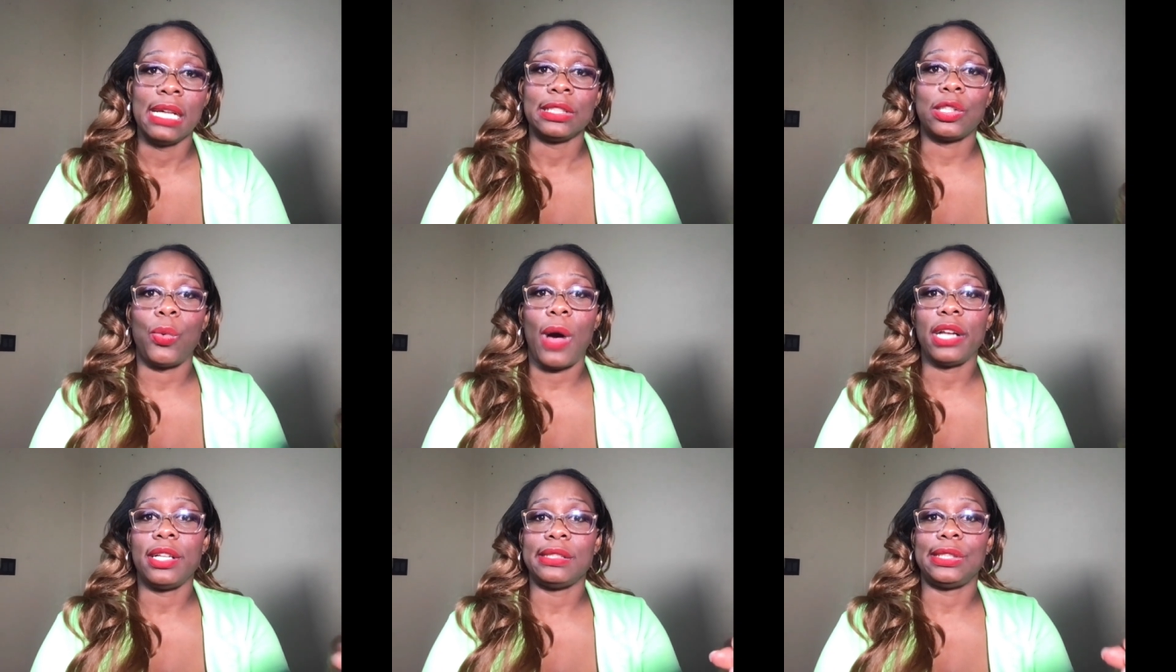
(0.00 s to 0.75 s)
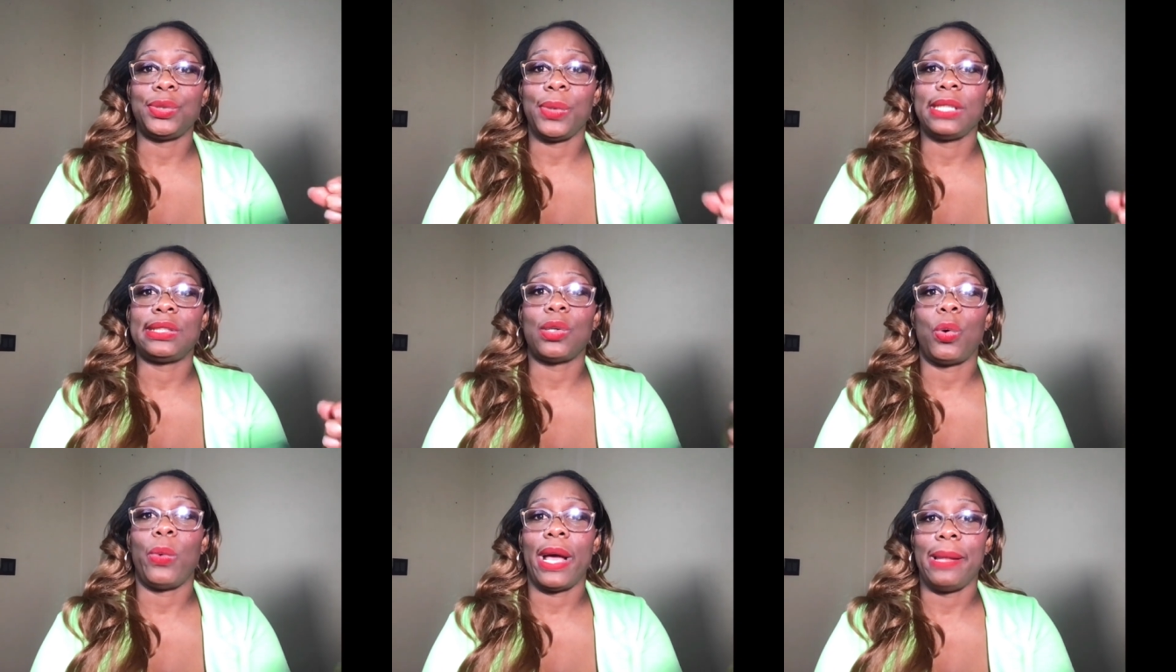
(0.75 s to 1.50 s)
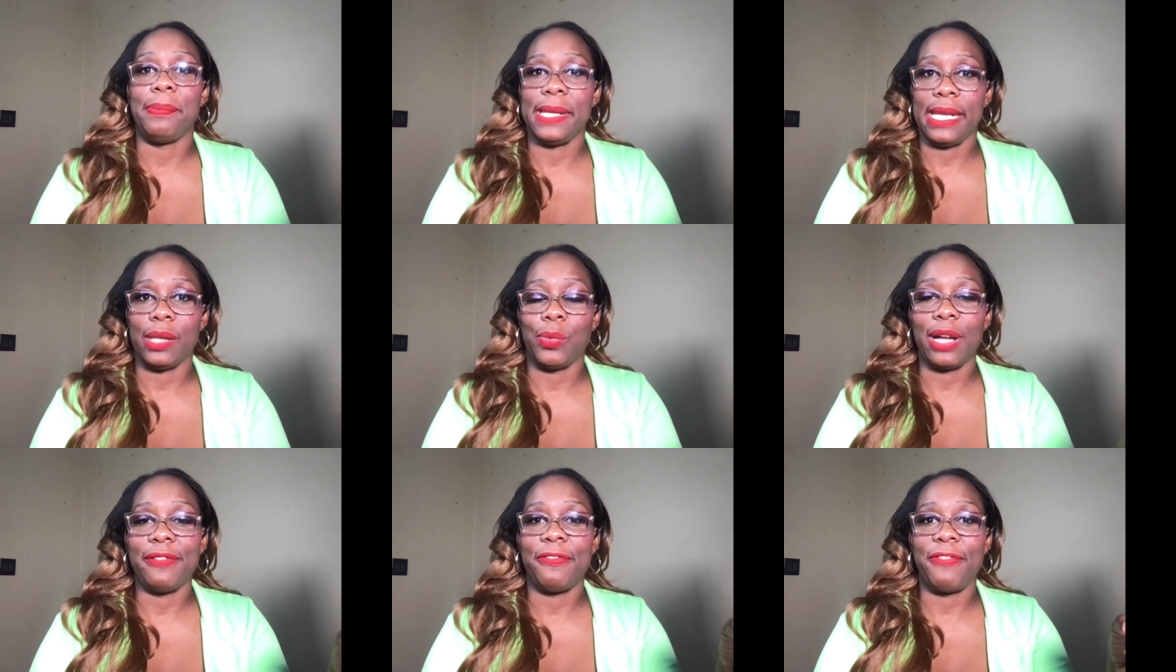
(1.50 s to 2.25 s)
So what does doing so well mean?
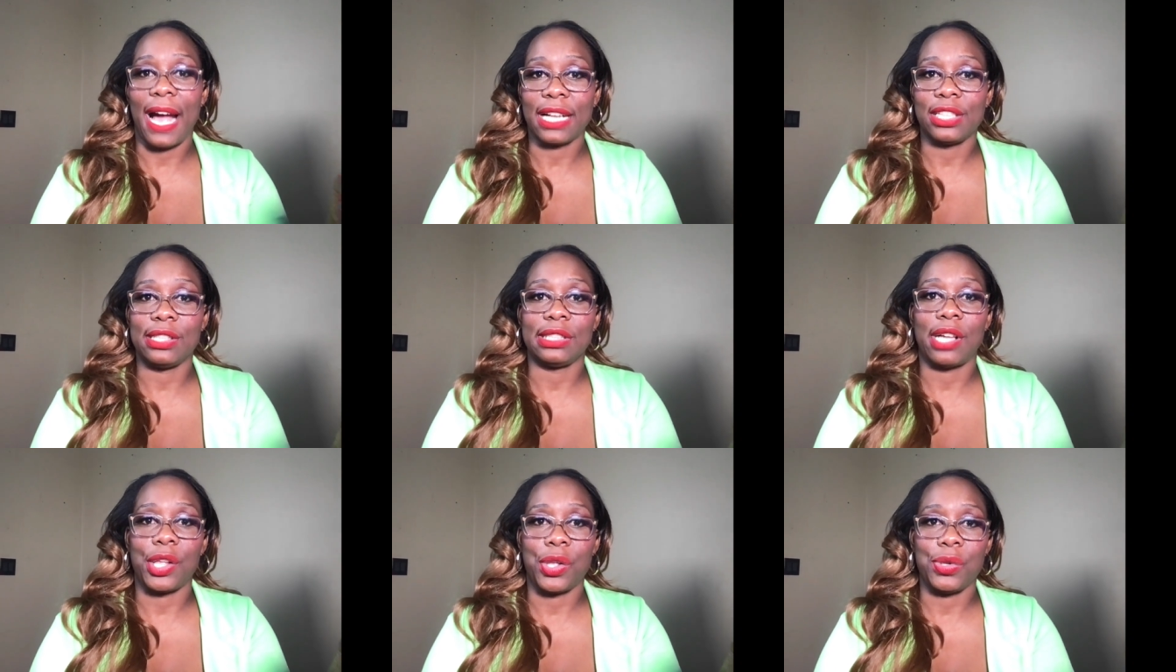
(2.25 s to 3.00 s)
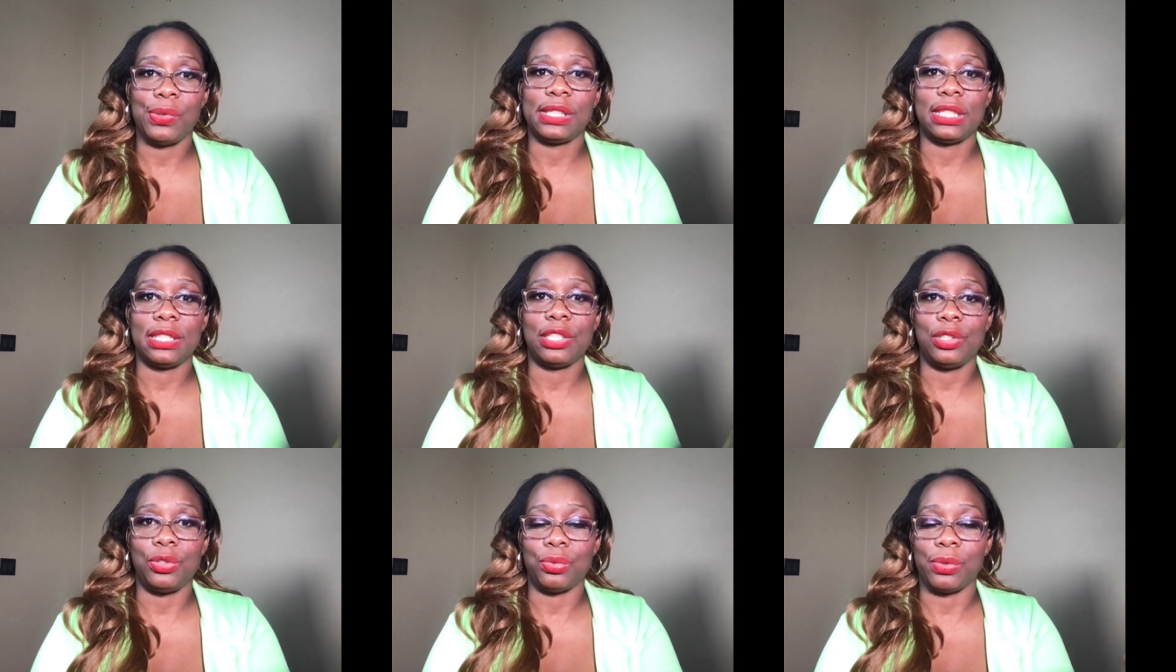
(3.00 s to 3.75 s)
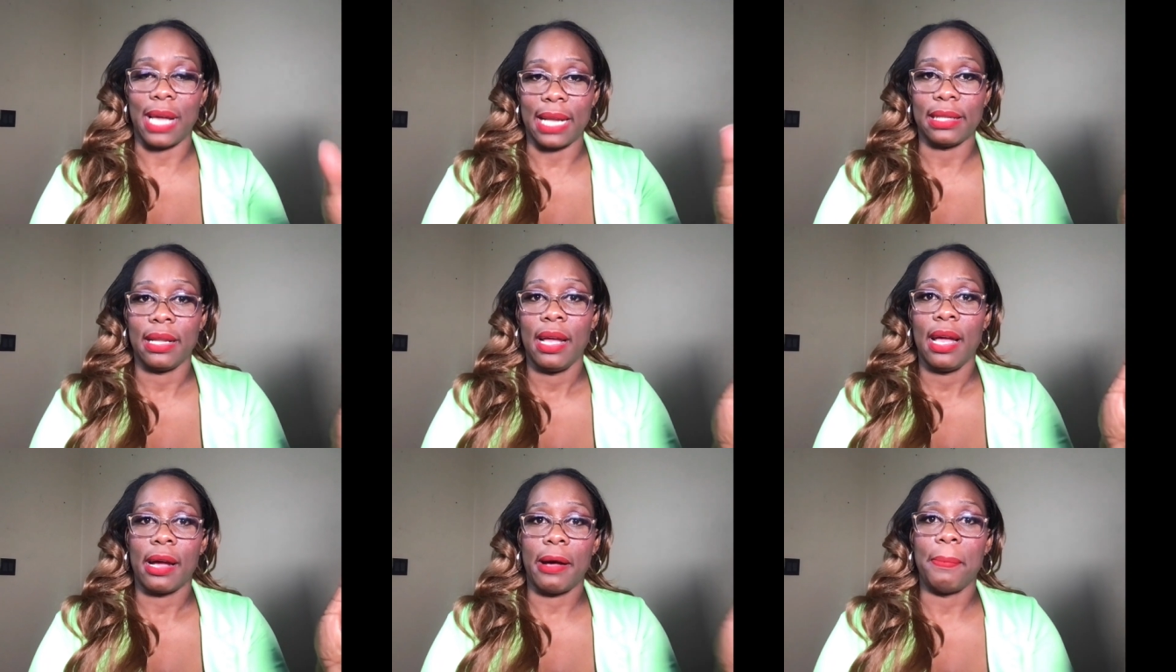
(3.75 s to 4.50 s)
What factors are you using to do that
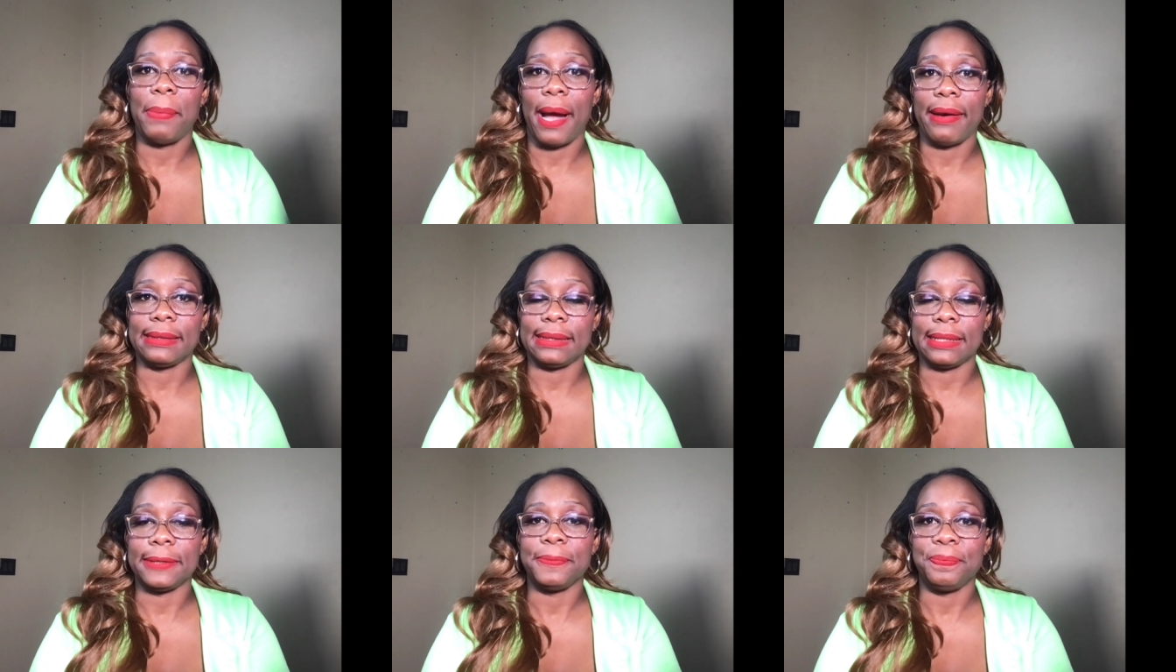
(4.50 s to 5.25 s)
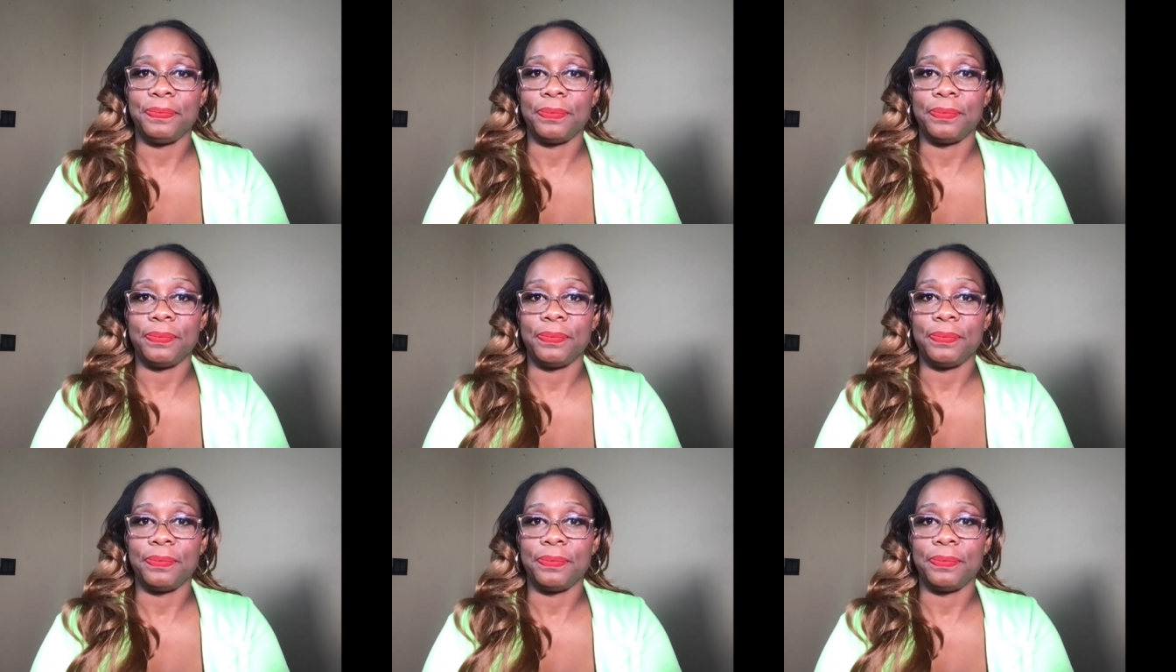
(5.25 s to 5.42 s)
comparison?